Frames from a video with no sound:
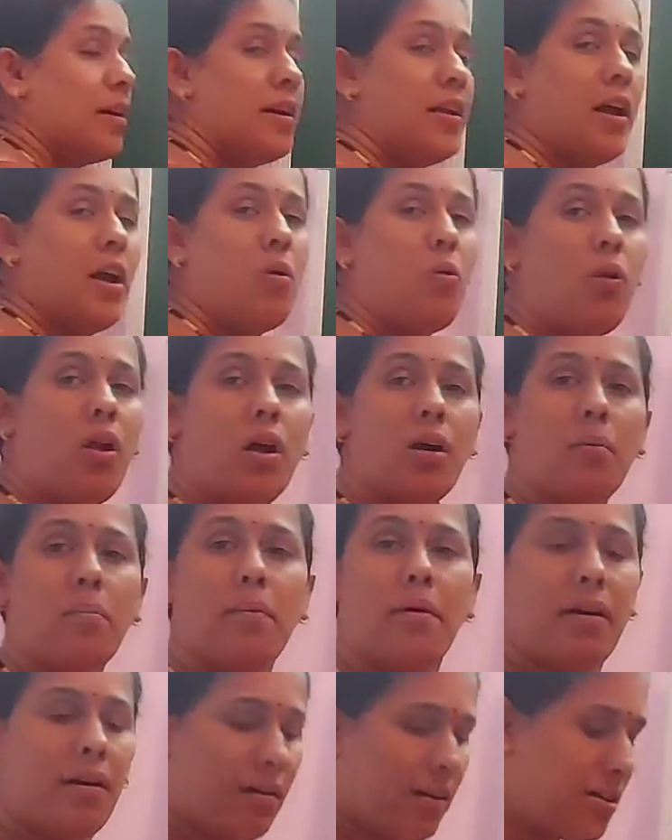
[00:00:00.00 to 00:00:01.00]

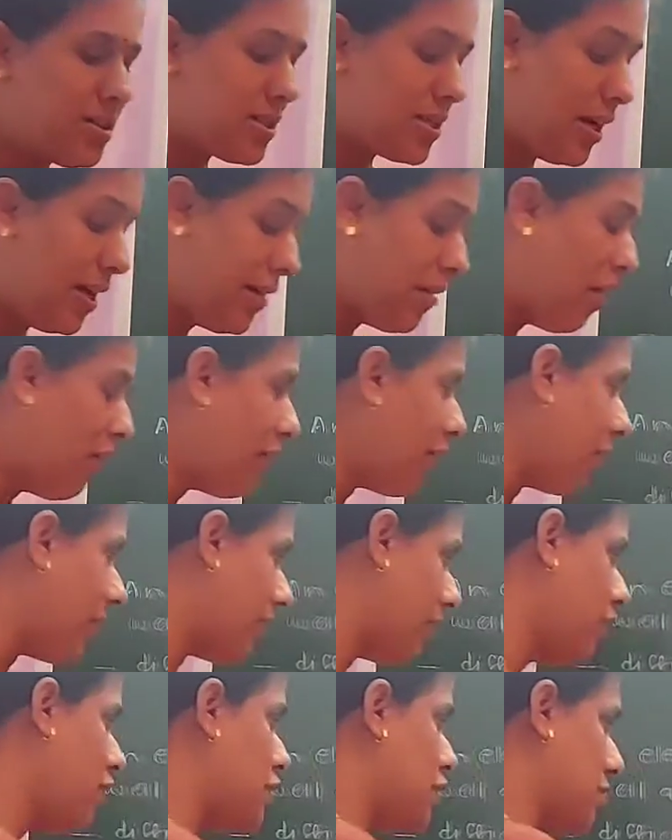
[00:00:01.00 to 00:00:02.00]
developed a set of
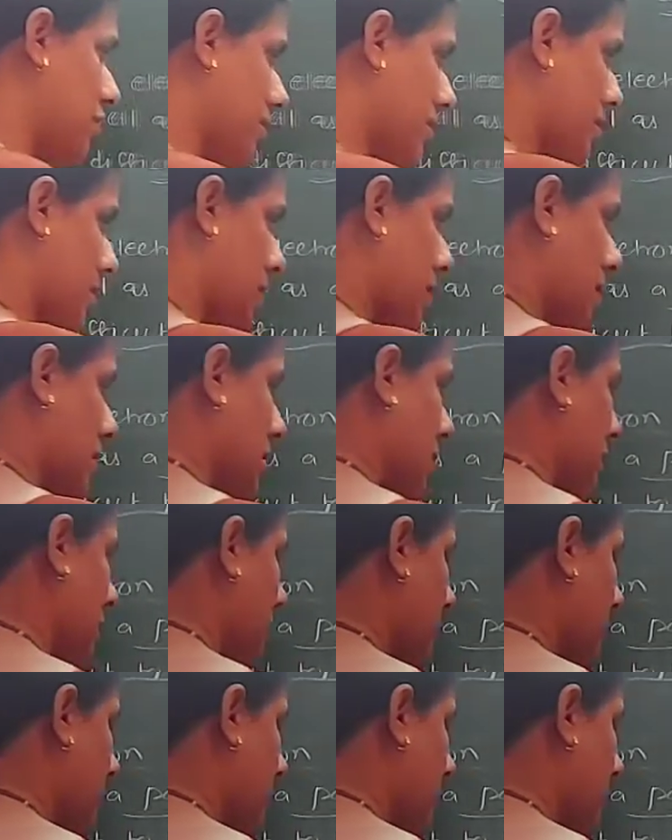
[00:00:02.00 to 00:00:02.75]
equations